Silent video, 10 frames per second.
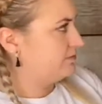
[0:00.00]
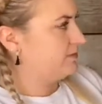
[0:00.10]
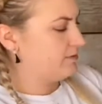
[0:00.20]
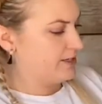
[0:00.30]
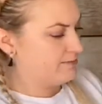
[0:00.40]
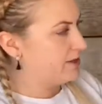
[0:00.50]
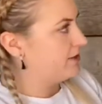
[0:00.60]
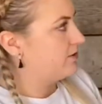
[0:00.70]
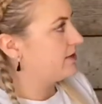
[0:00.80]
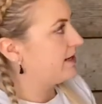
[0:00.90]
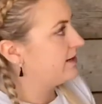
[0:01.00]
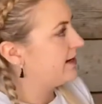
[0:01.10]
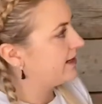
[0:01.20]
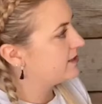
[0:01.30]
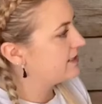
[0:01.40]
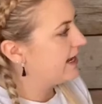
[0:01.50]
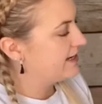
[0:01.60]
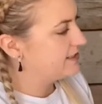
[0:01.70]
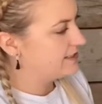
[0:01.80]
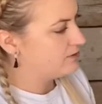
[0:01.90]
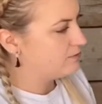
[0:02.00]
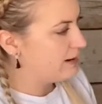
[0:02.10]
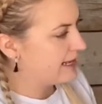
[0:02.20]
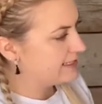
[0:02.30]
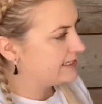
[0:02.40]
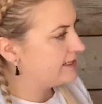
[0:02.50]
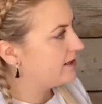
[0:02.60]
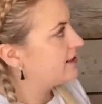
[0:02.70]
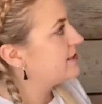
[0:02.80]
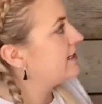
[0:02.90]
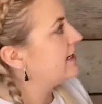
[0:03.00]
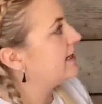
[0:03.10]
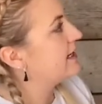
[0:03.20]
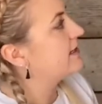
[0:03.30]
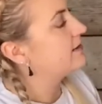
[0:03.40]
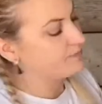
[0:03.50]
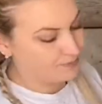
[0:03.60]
when I'm putting on the next layers, it all blends in nicely. And